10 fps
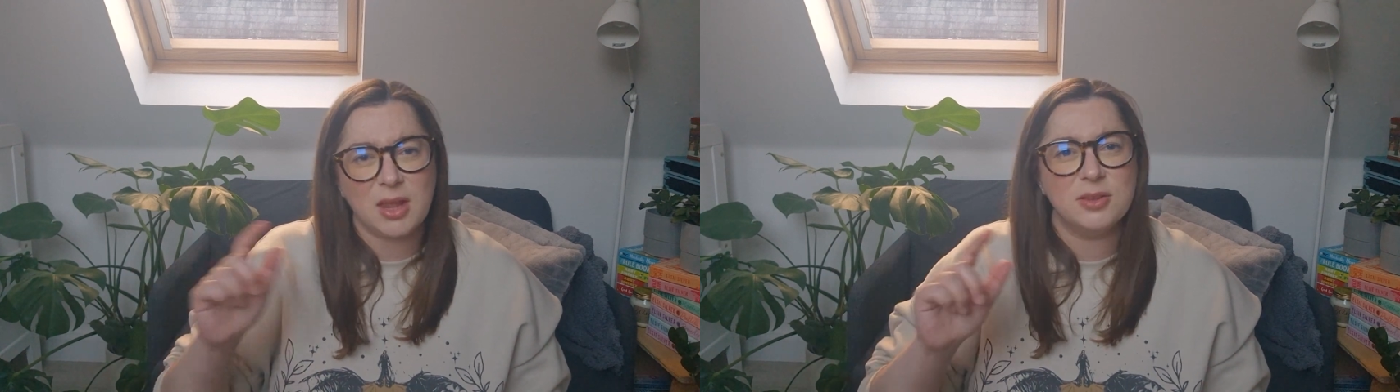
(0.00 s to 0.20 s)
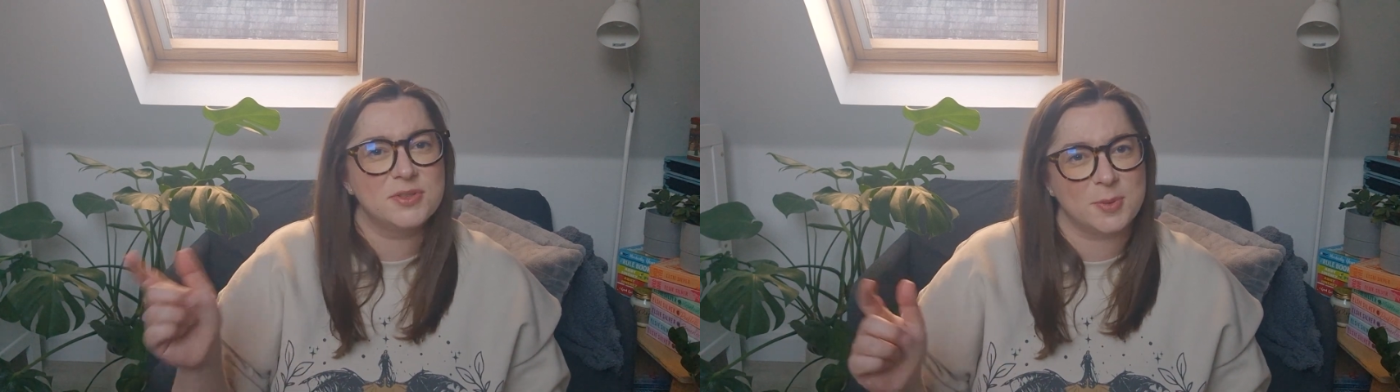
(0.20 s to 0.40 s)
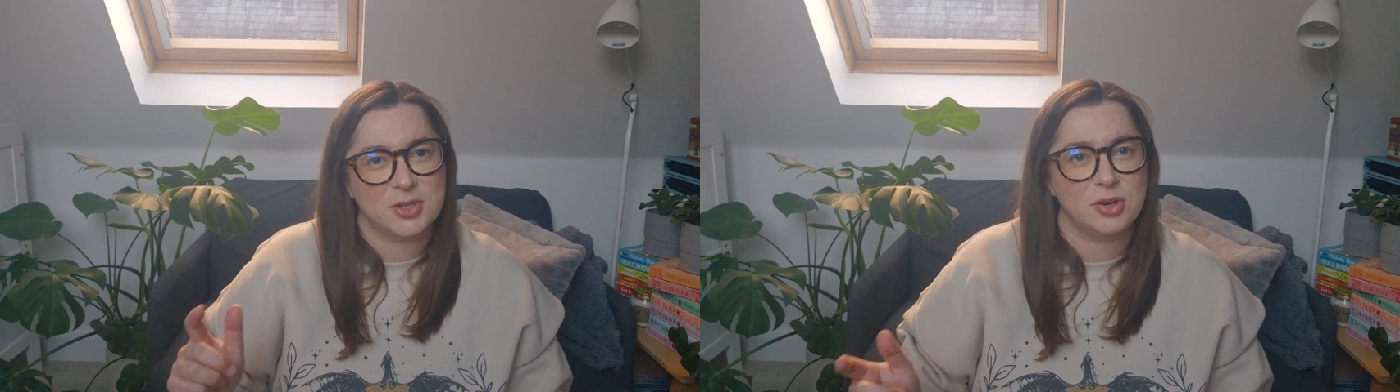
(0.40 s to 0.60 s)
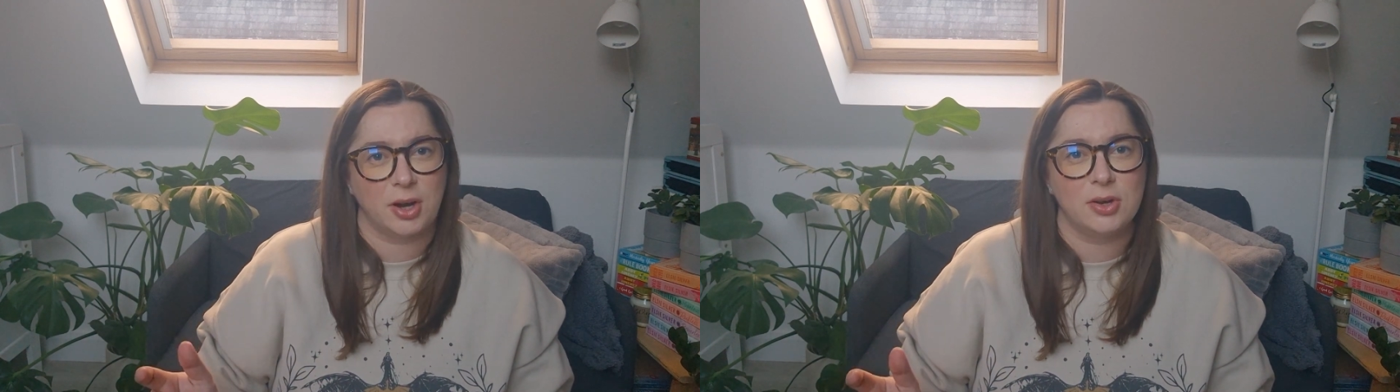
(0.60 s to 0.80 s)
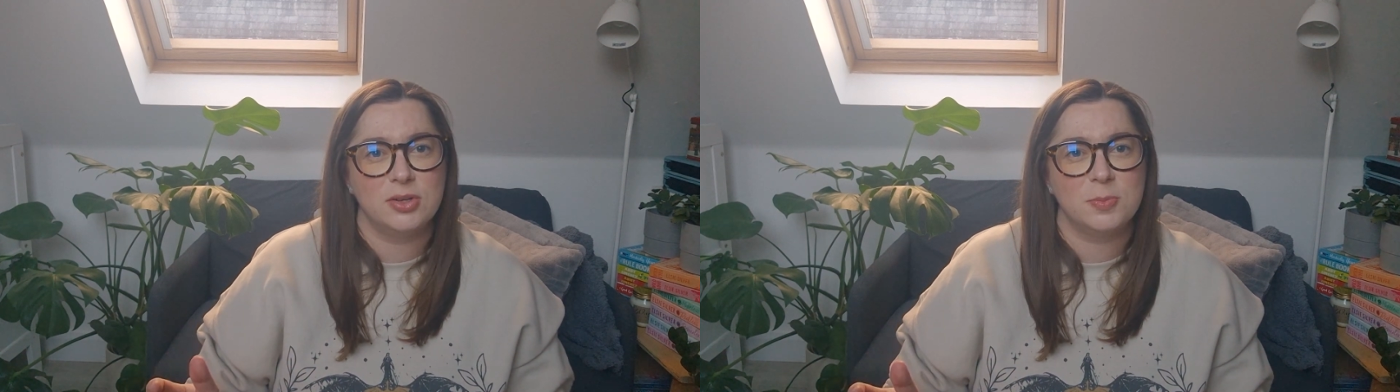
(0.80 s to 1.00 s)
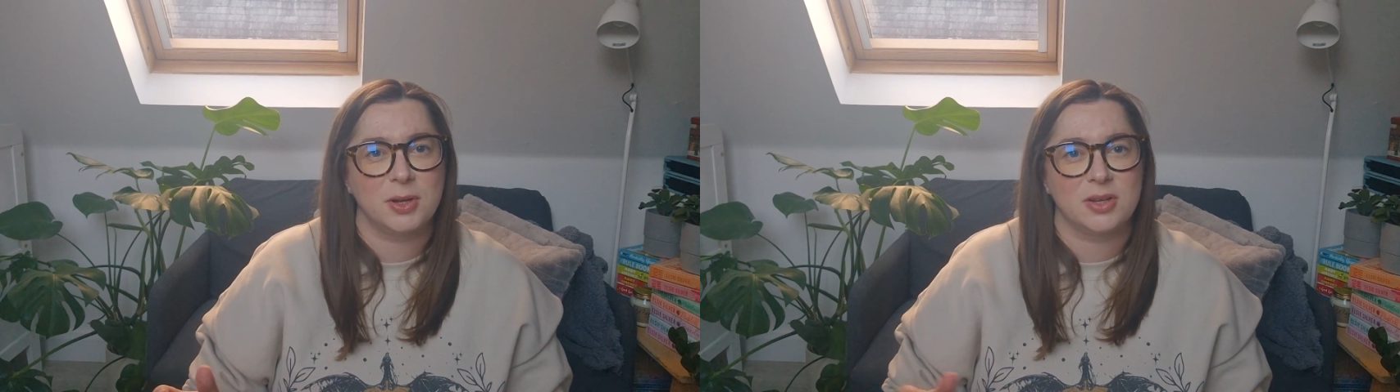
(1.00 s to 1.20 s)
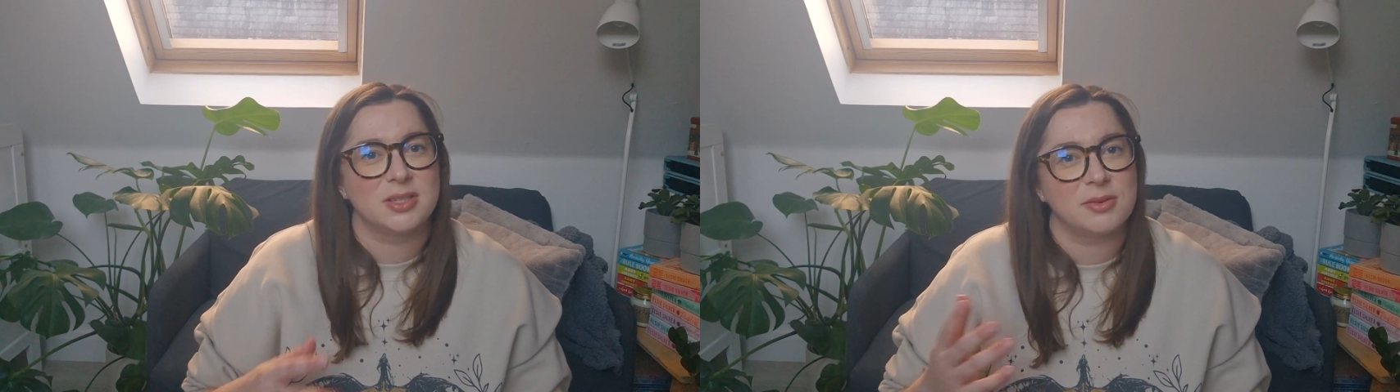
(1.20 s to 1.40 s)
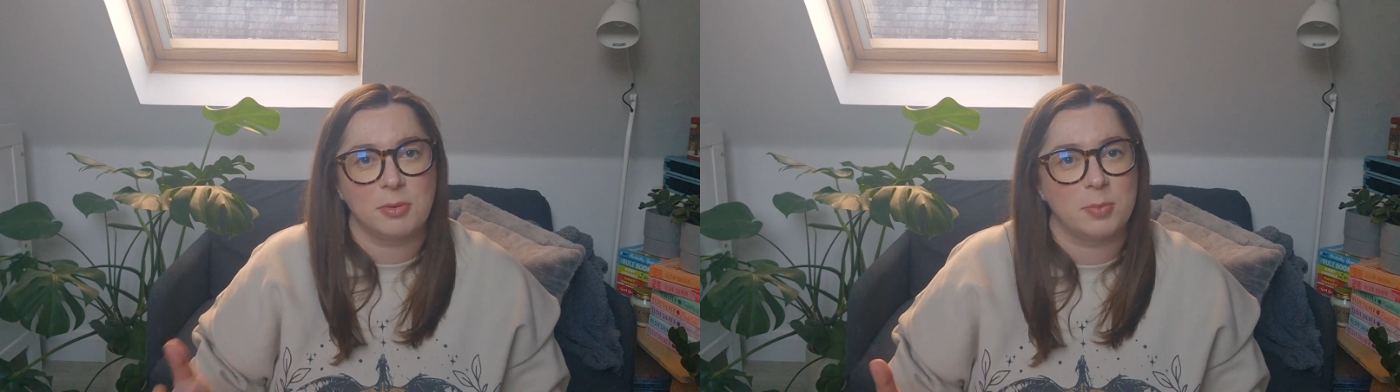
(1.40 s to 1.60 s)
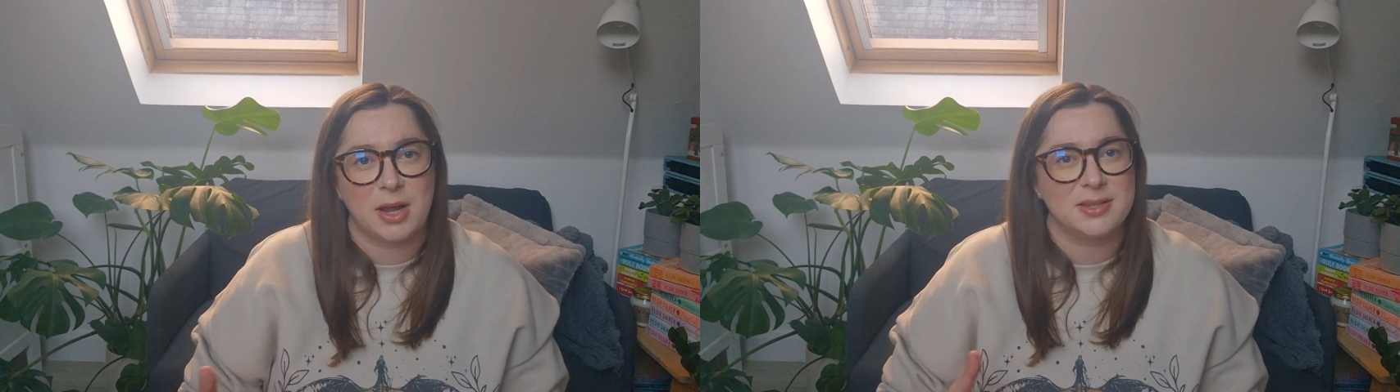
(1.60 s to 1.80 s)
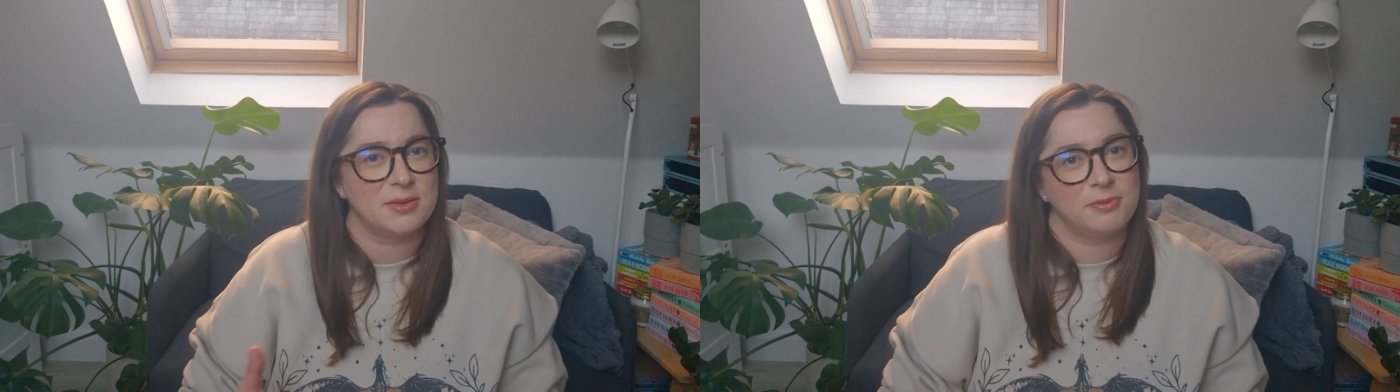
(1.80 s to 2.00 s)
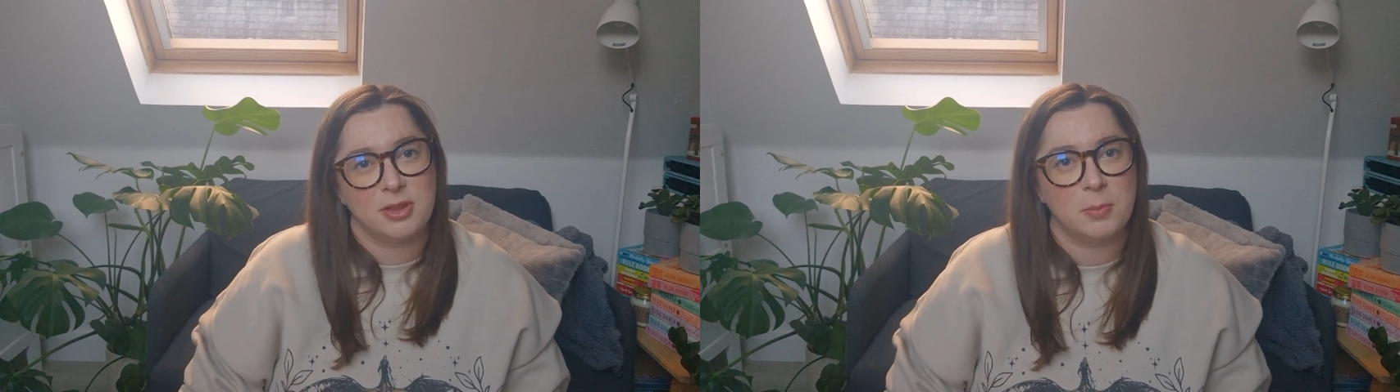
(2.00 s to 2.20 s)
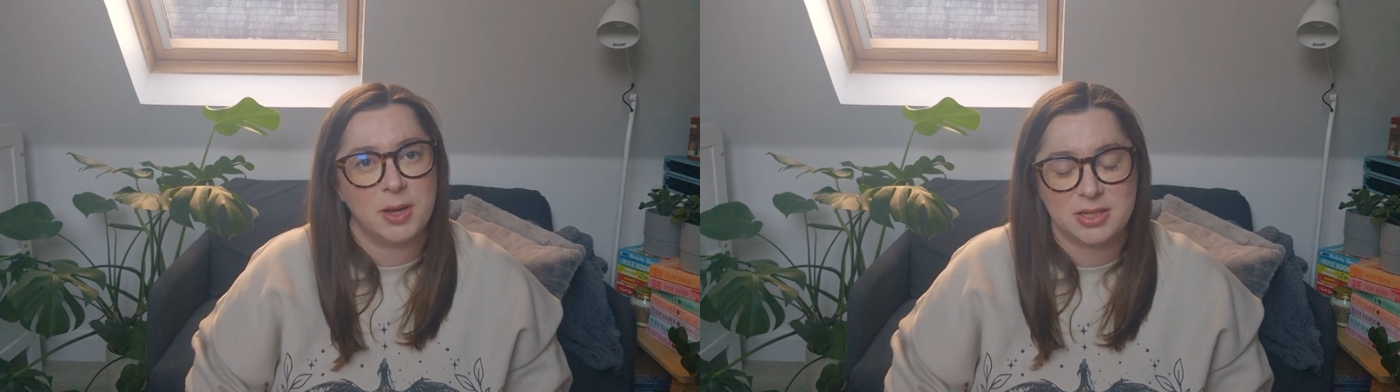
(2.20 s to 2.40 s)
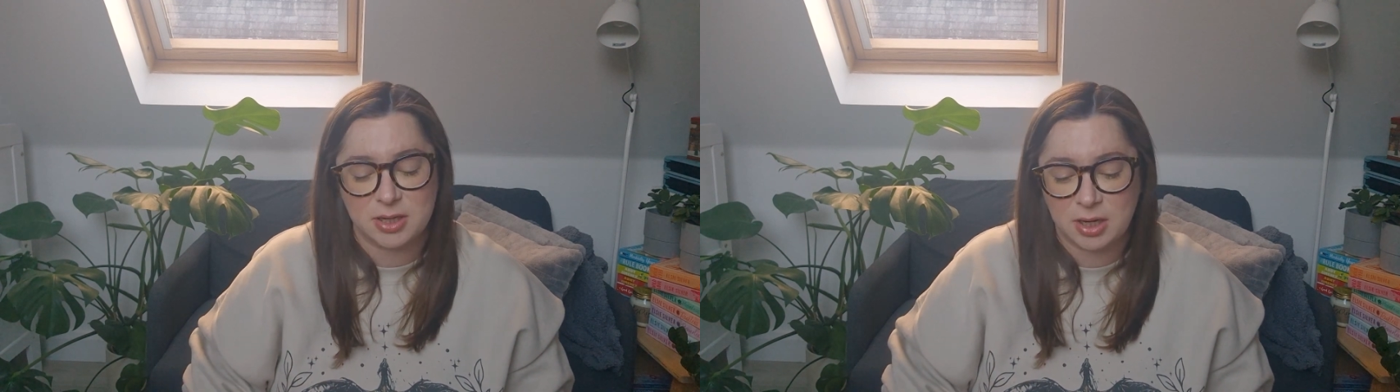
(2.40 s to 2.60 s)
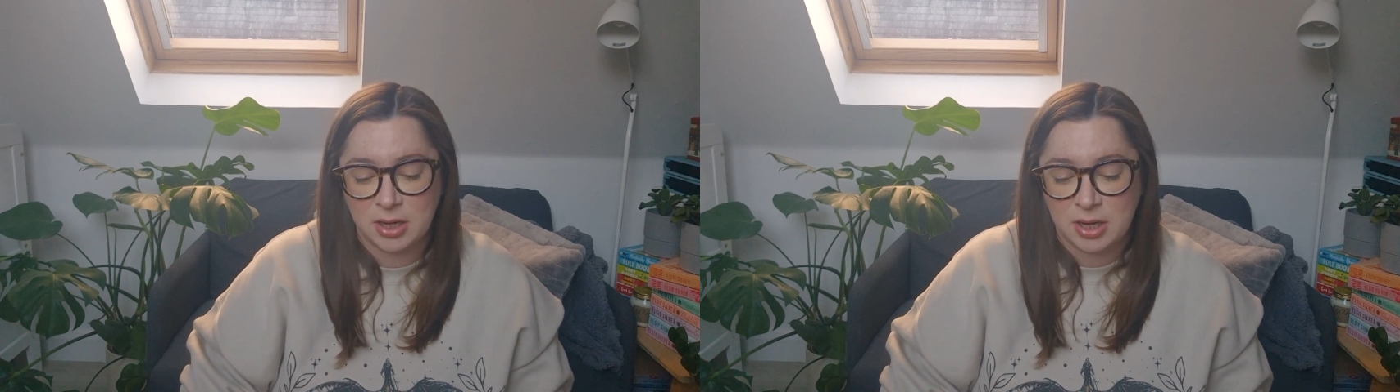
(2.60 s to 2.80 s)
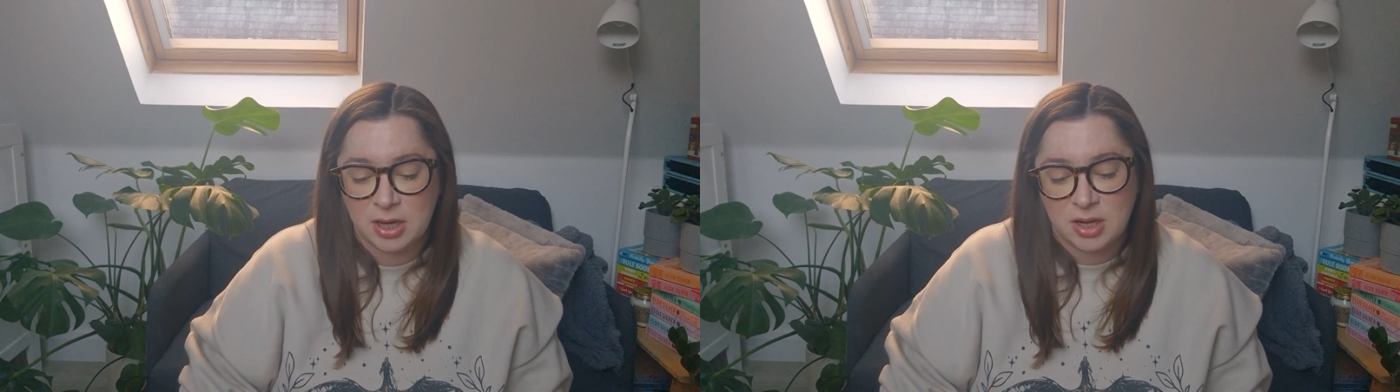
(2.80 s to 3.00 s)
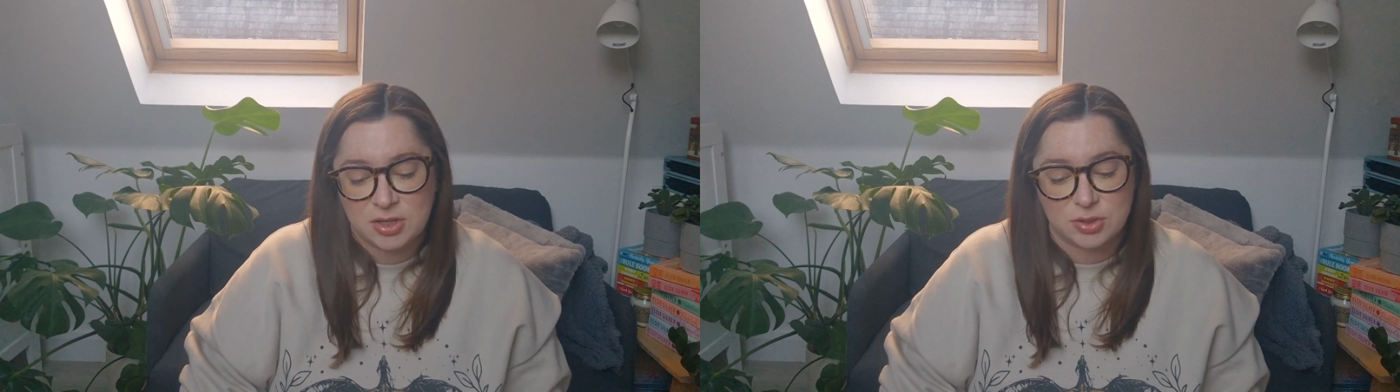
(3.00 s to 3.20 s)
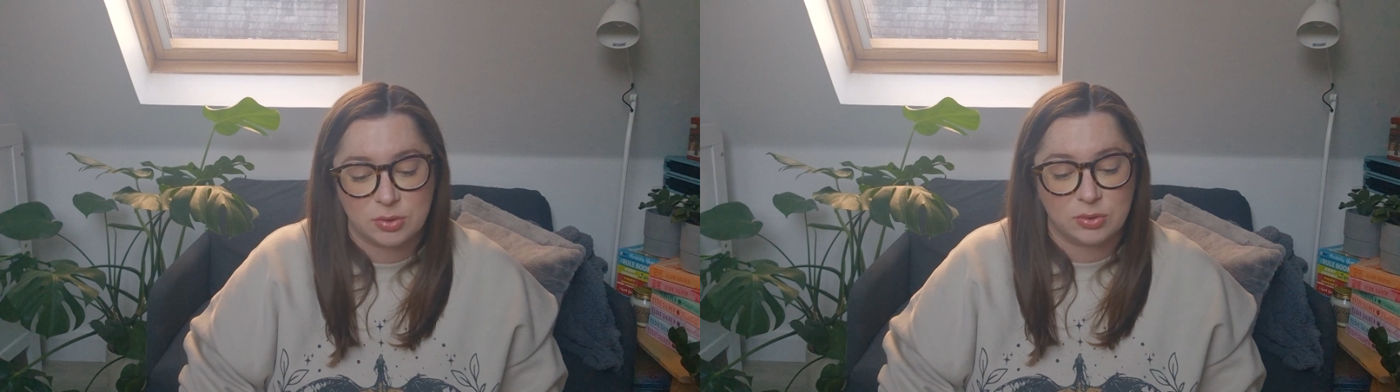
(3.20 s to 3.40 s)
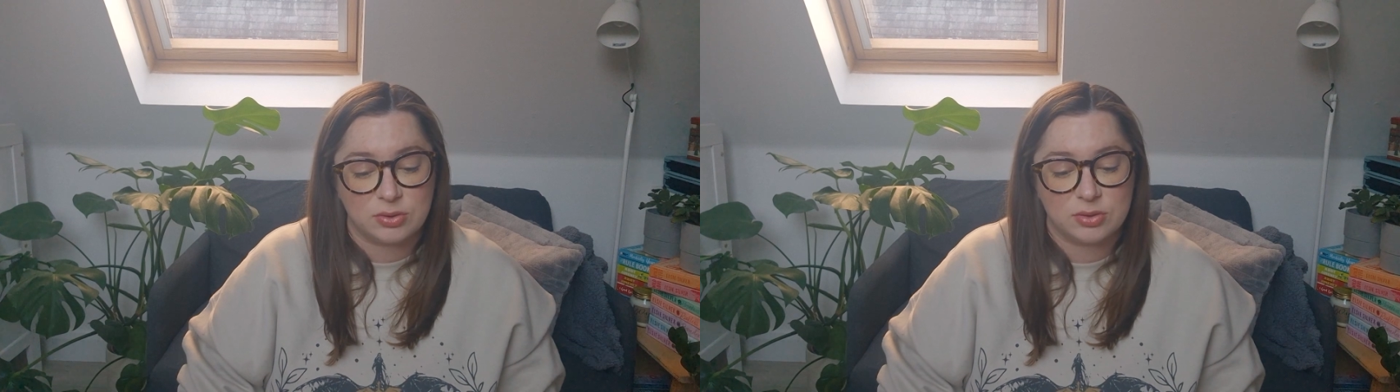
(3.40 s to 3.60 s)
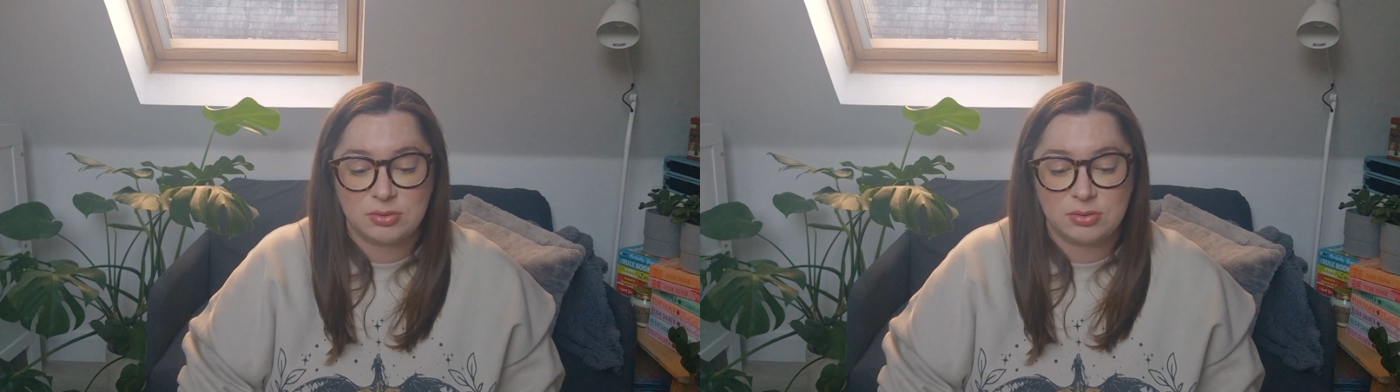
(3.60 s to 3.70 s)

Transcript: they've switched around because different brands then fit them better. So